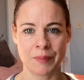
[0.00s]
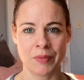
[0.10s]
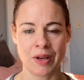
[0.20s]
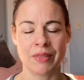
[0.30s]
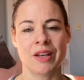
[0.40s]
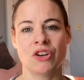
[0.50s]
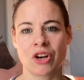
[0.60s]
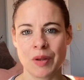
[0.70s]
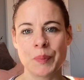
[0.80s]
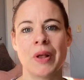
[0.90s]
And then you're going to
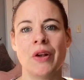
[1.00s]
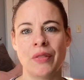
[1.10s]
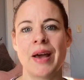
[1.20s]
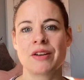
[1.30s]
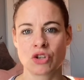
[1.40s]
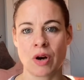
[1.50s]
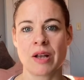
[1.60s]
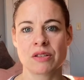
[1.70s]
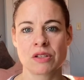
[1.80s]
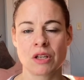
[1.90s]
build that
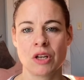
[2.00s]
trust.